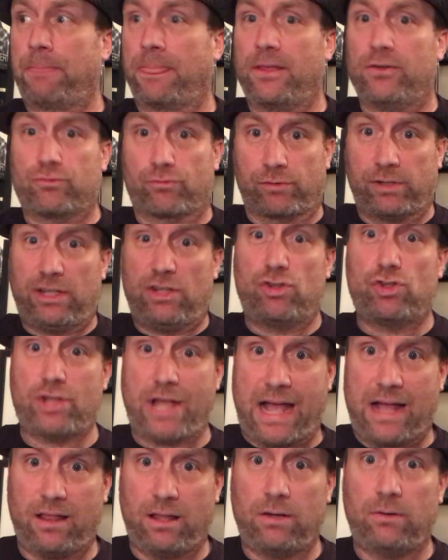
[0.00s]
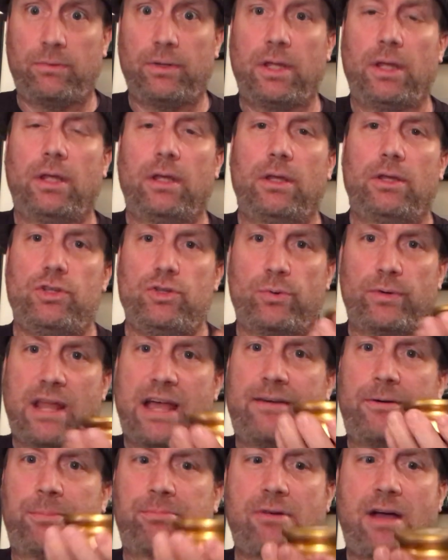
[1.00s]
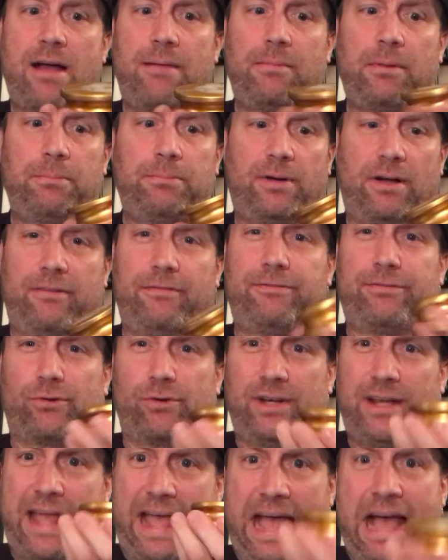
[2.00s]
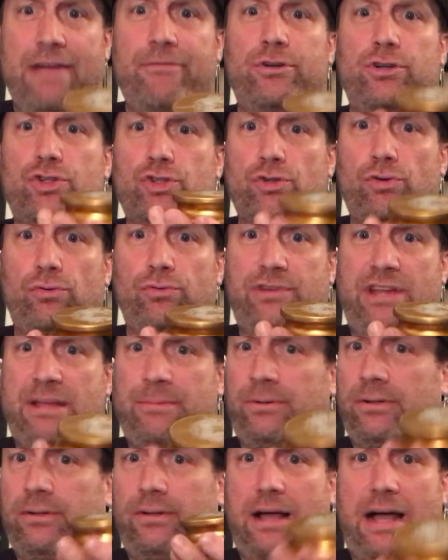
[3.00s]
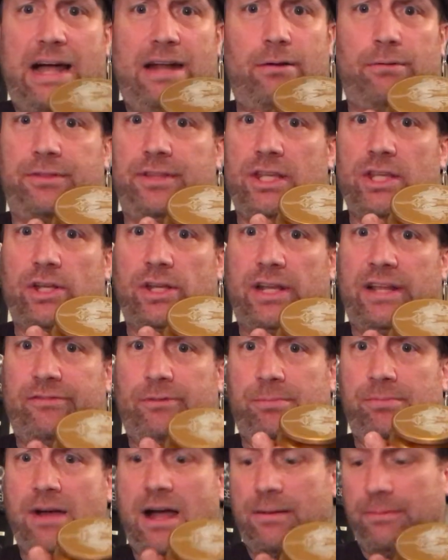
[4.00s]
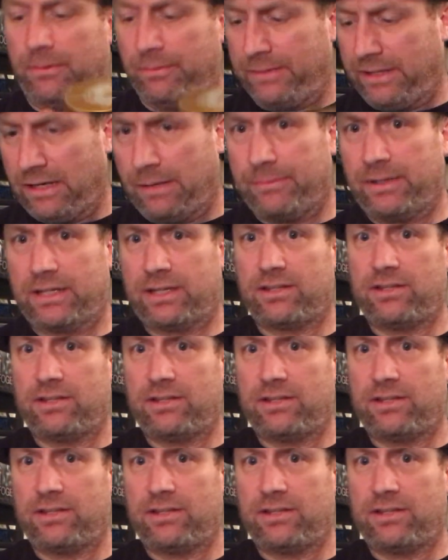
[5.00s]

it's really shallow, you would have a problem. But for an average turntable, I don't think you're going to have a problem. And I'm going